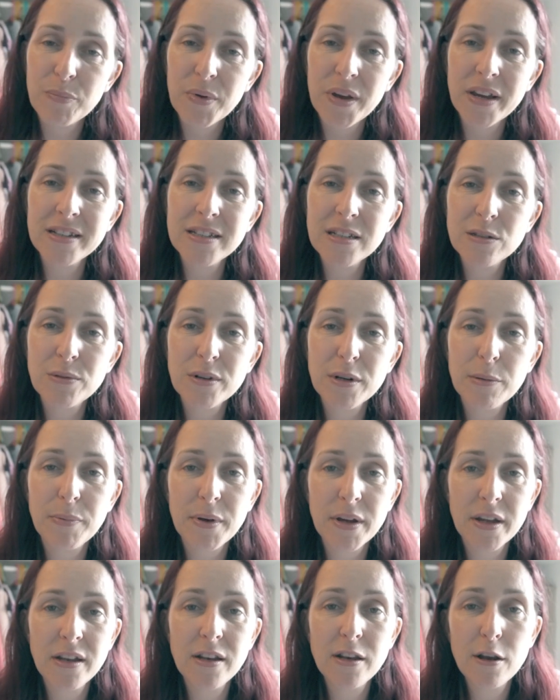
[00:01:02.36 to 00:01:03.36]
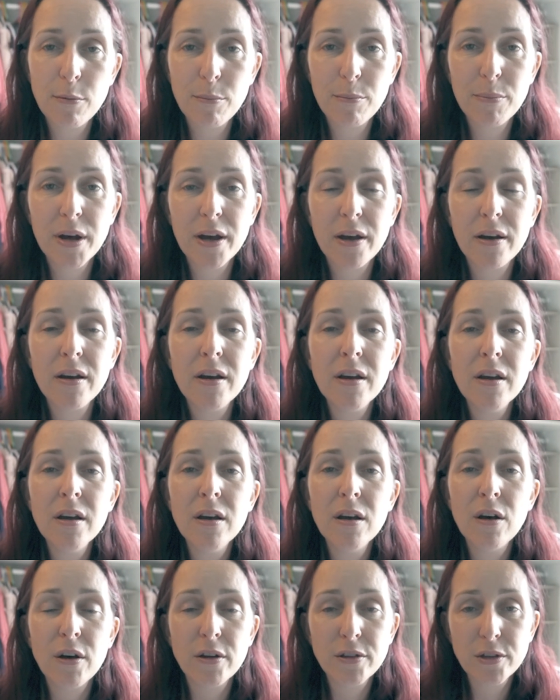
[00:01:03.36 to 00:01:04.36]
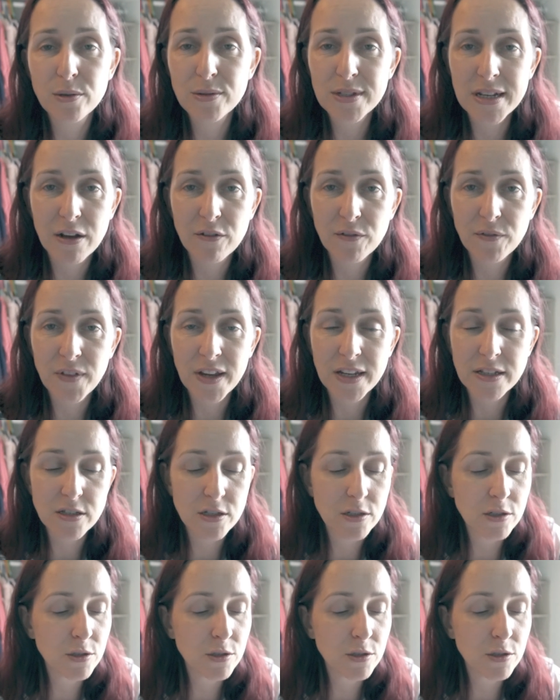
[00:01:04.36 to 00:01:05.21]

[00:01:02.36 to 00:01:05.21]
but I did want to put a number on those outfits.